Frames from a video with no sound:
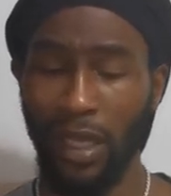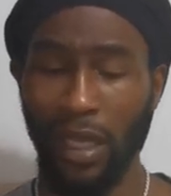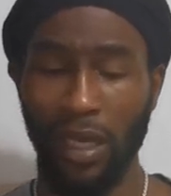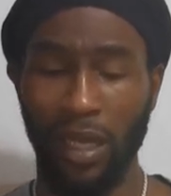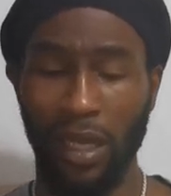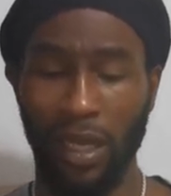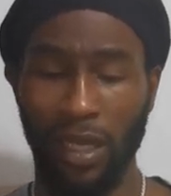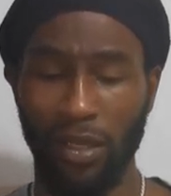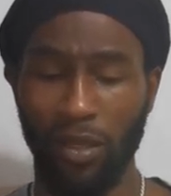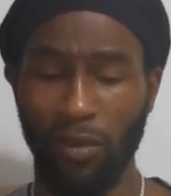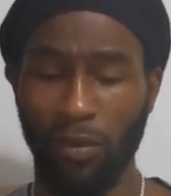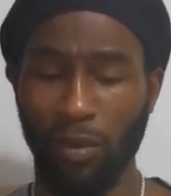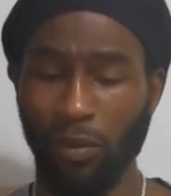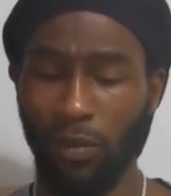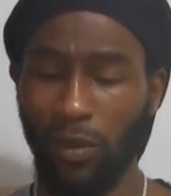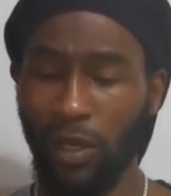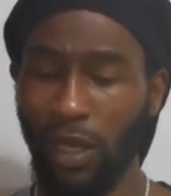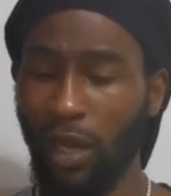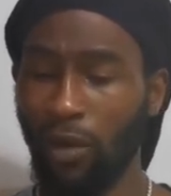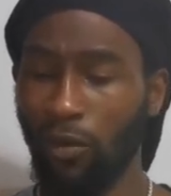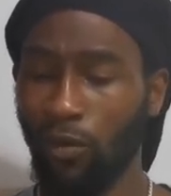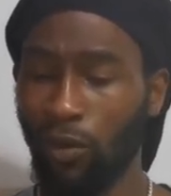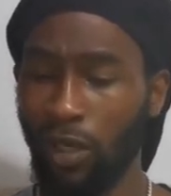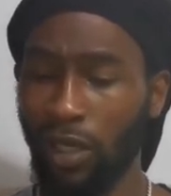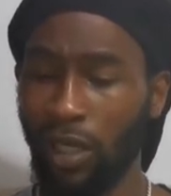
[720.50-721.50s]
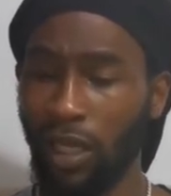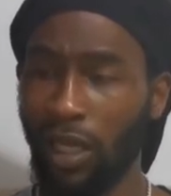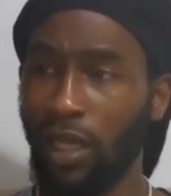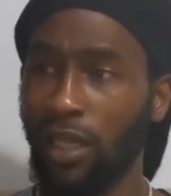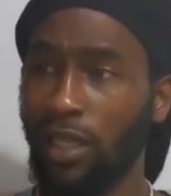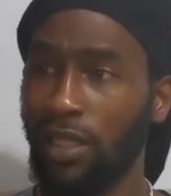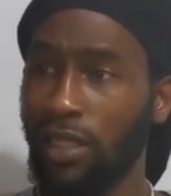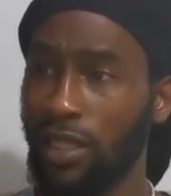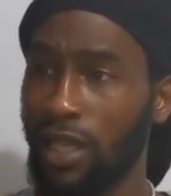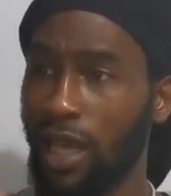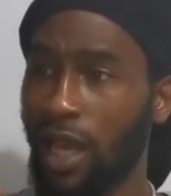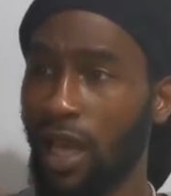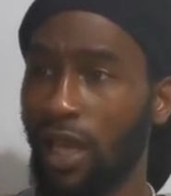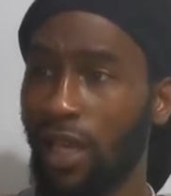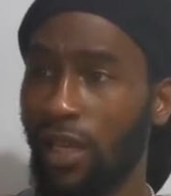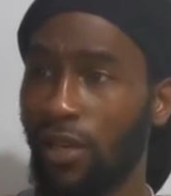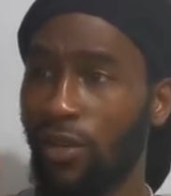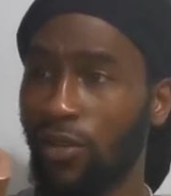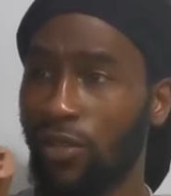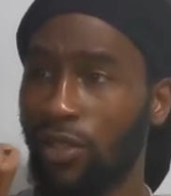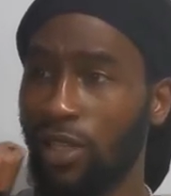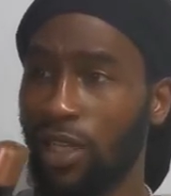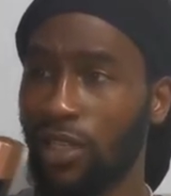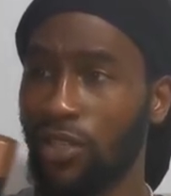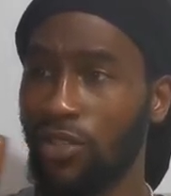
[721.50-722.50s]
Like, you're probably like, what the hell is that? It
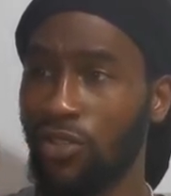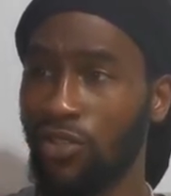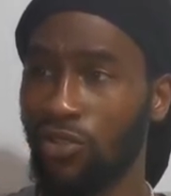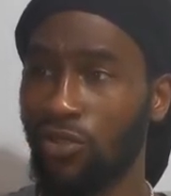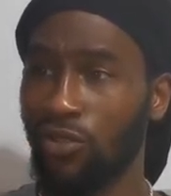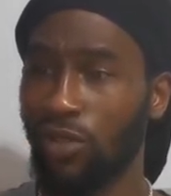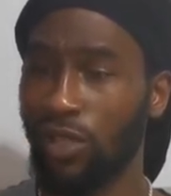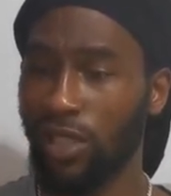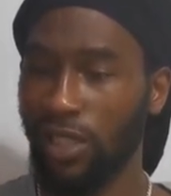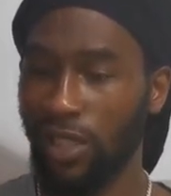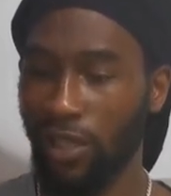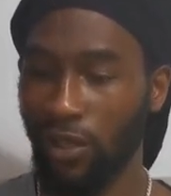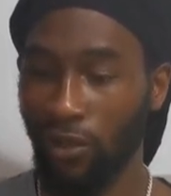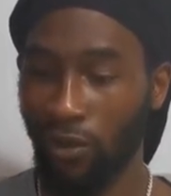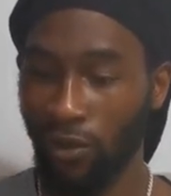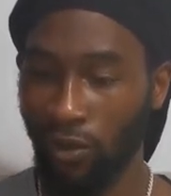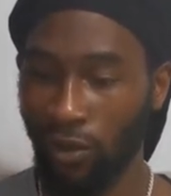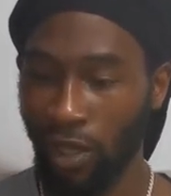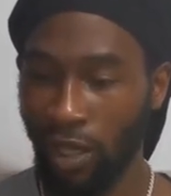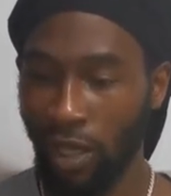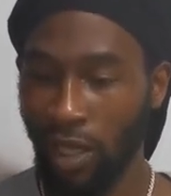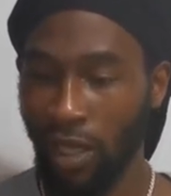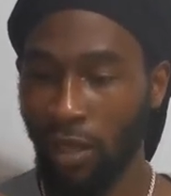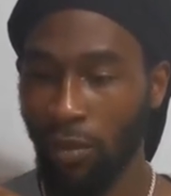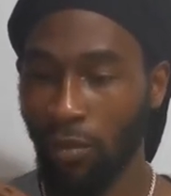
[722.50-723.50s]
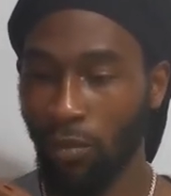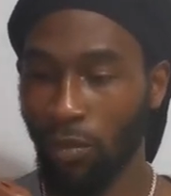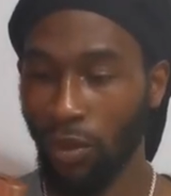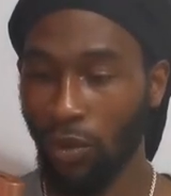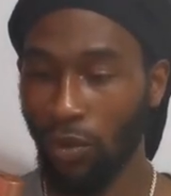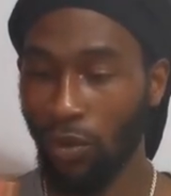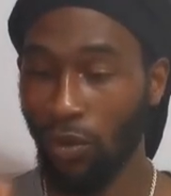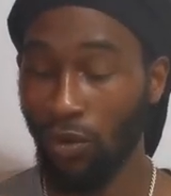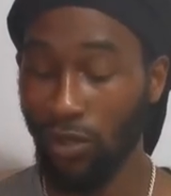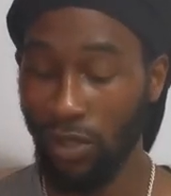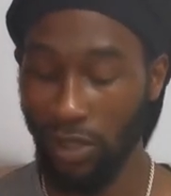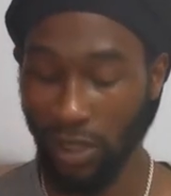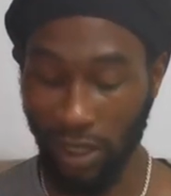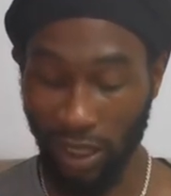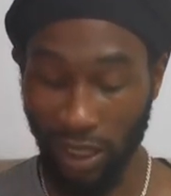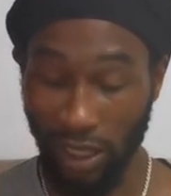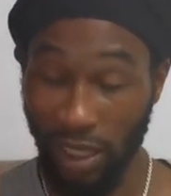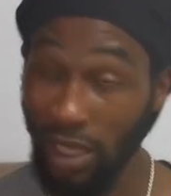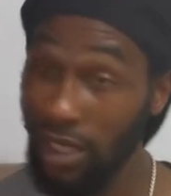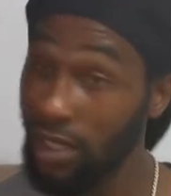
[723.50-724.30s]
looks like a Duracell, because it